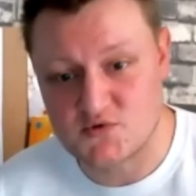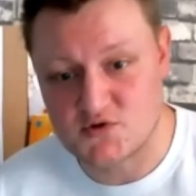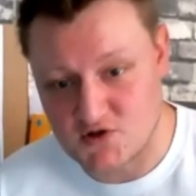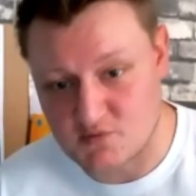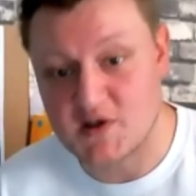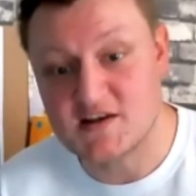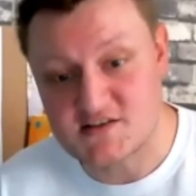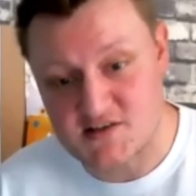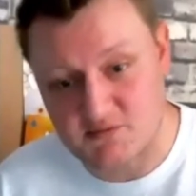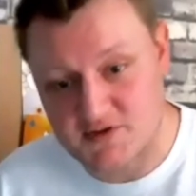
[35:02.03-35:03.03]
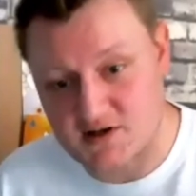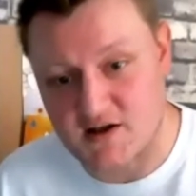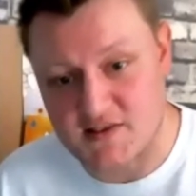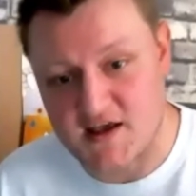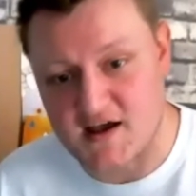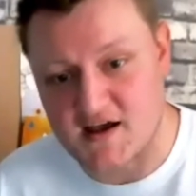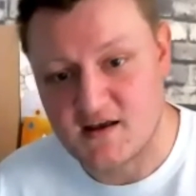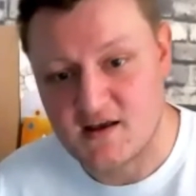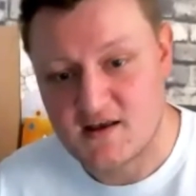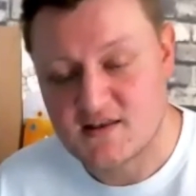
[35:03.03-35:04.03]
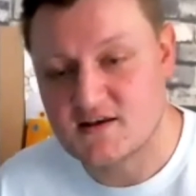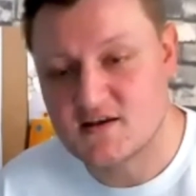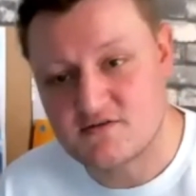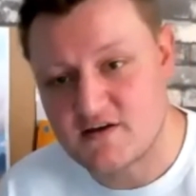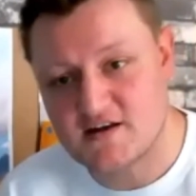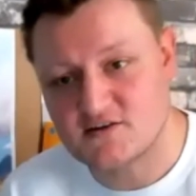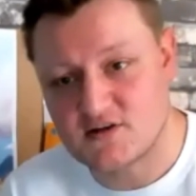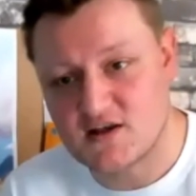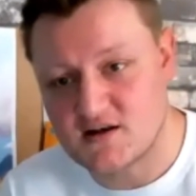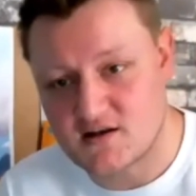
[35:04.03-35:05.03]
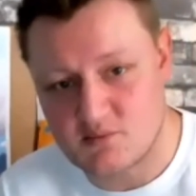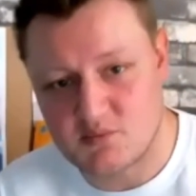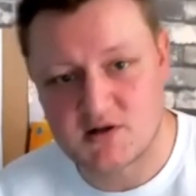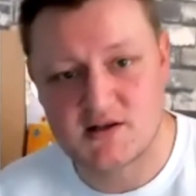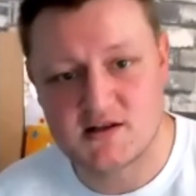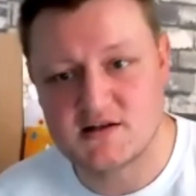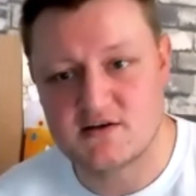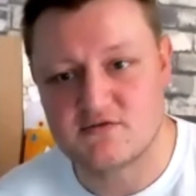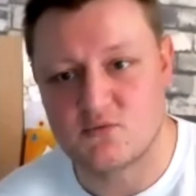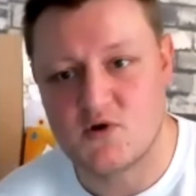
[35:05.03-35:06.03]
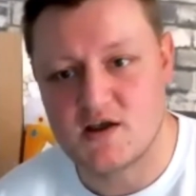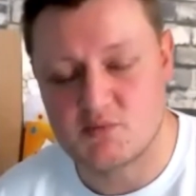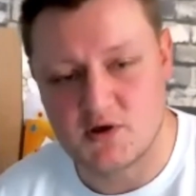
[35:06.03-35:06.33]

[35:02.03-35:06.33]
could have been something like that, they could have handled it in a completely different way.